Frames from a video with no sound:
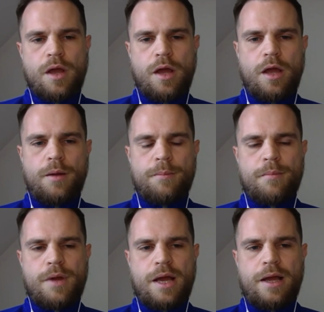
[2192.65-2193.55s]

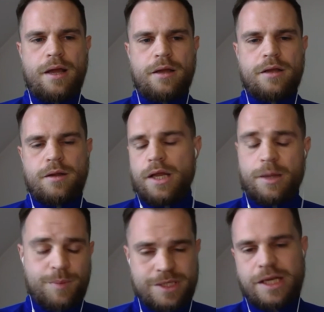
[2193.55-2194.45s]
and
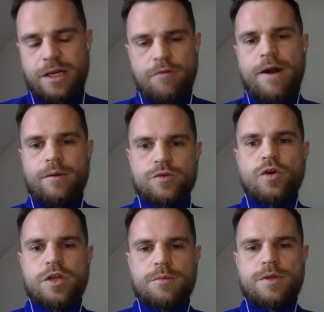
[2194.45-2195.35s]
particularly around
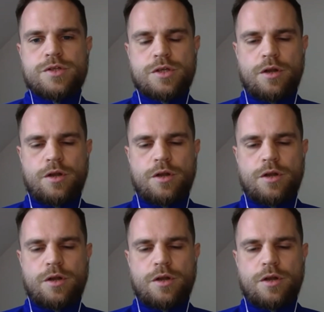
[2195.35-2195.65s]
documents.